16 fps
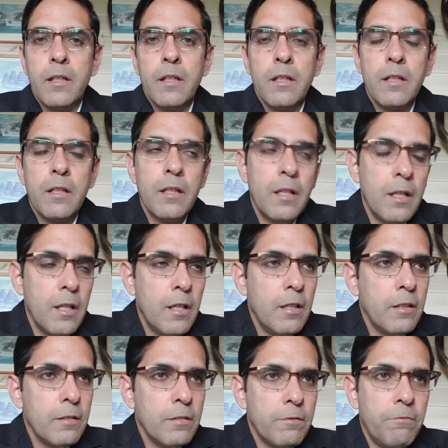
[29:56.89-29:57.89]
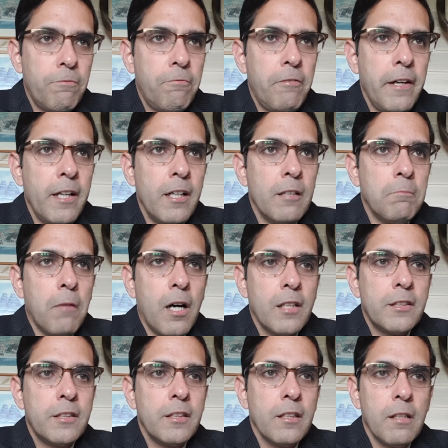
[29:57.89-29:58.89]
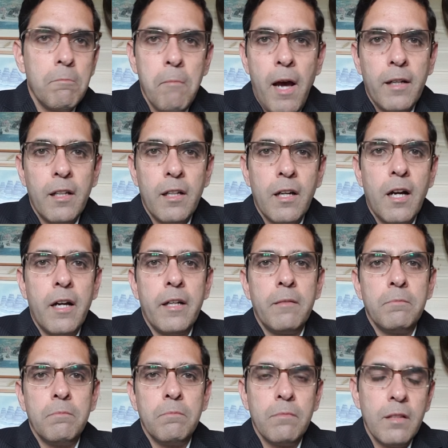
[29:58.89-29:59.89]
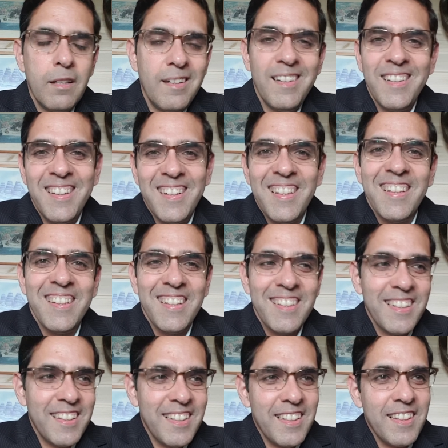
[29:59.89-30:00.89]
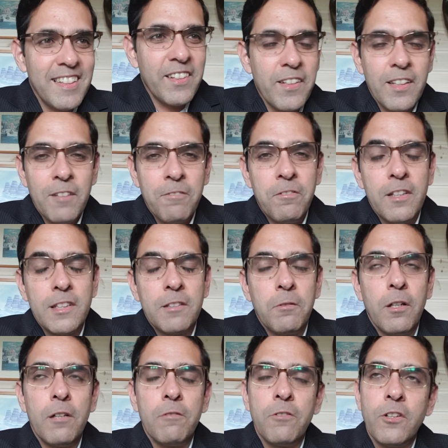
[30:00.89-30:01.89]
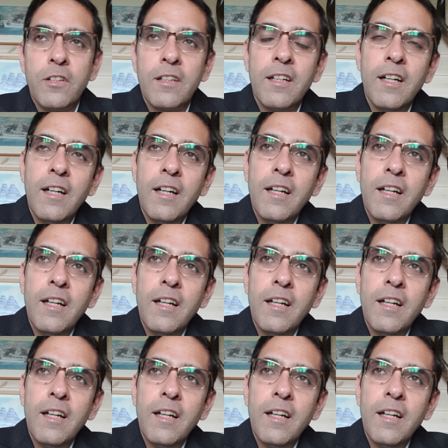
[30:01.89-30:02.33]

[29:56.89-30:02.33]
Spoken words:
Yeah, Field Marshal Mannerheim during the First World War,